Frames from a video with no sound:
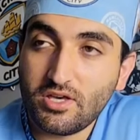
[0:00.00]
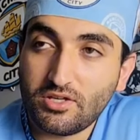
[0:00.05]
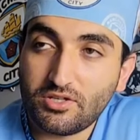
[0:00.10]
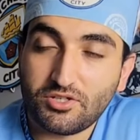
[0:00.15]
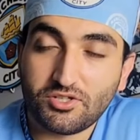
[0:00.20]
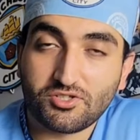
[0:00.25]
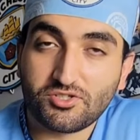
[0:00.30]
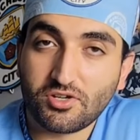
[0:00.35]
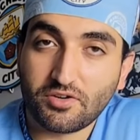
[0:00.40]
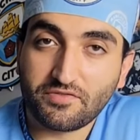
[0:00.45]

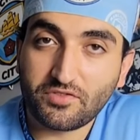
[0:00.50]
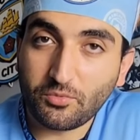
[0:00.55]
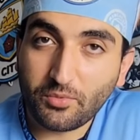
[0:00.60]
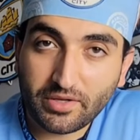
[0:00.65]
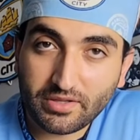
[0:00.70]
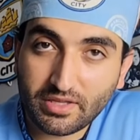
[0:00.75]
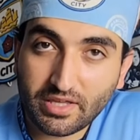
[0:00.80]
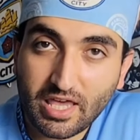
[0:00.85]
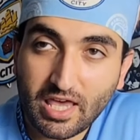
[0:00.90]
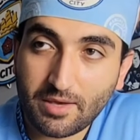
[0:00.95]
Deserved to
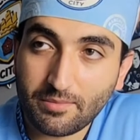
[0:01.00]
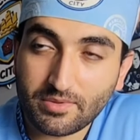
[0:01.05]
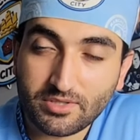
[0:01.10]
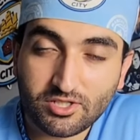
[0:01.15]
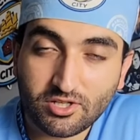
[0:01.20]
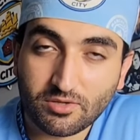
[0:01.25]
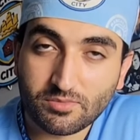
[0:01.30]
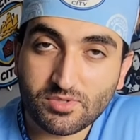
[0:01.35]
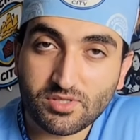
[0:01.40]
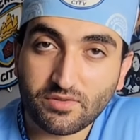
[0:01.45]
win the game in
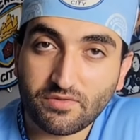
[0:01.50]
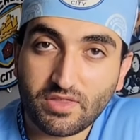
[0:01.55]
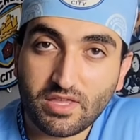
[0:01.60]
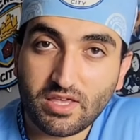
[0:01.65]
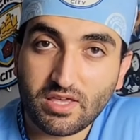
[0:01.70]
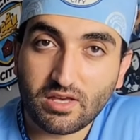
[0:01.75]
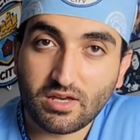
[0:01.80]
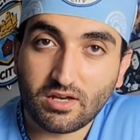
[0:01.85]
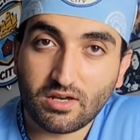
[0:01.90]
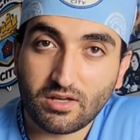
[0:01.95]
terms of
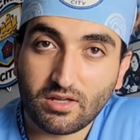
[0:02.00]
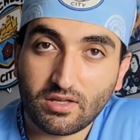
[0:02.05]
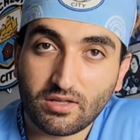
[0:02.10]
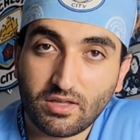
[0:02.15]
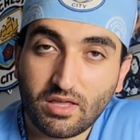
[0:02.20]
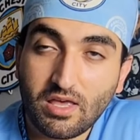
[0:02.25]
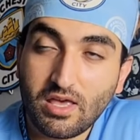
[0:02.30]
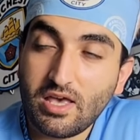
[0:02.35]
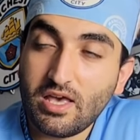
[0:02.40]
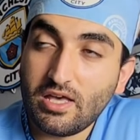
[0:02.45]
the...